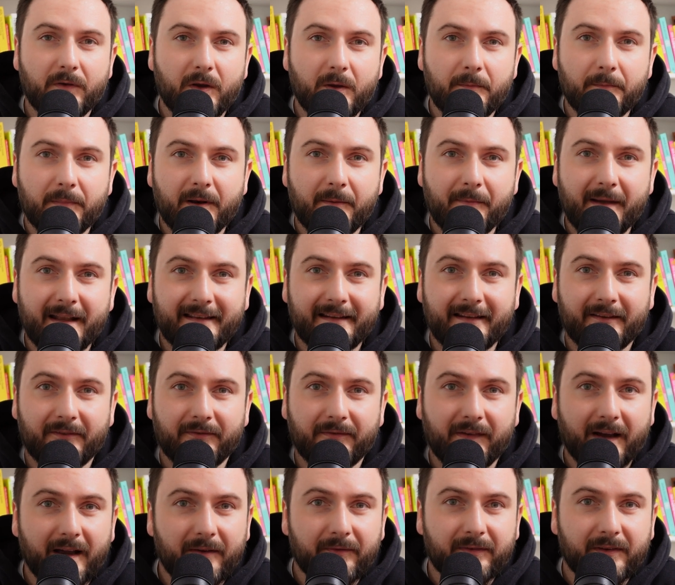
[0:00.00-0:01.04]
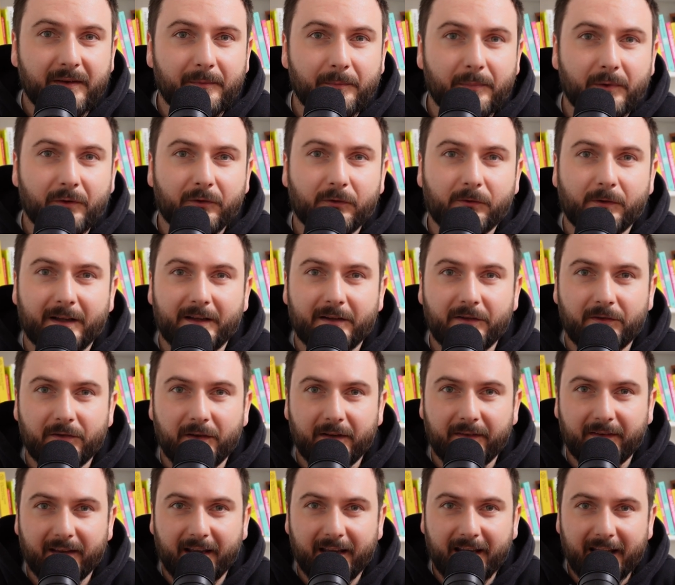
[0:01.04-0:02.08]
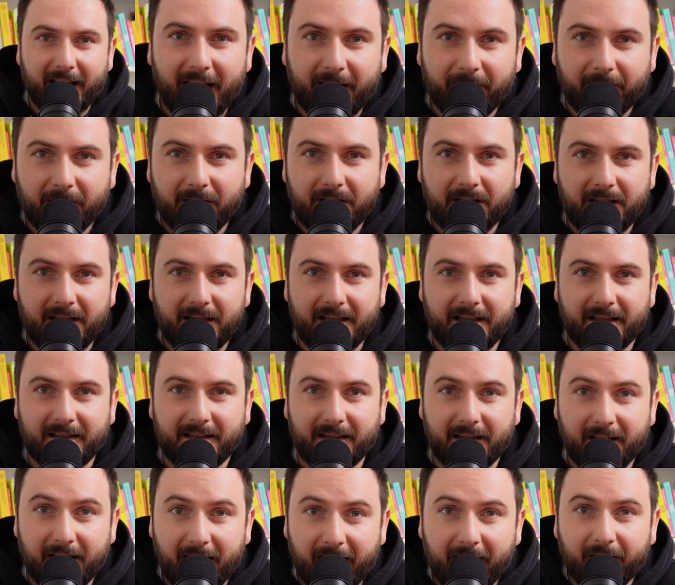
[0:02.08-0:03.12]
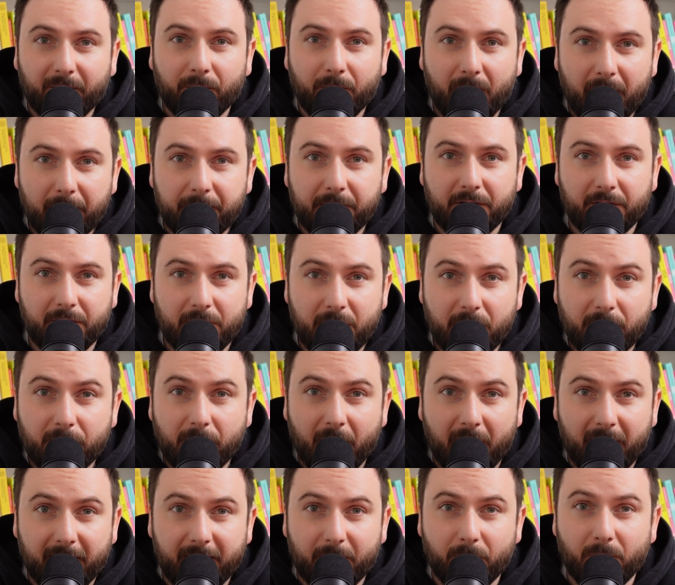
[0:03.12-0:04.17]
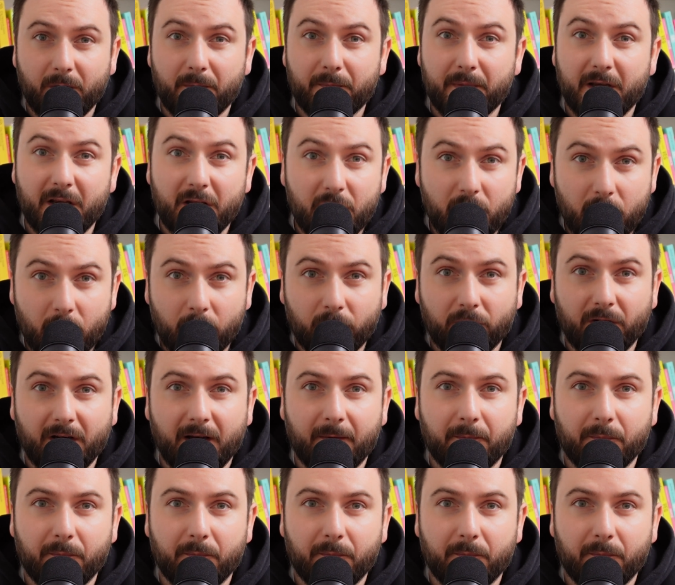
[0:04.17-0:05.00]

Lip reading: you implement these 5 simple strategies, I guarantee that the next webinar you run will be hugely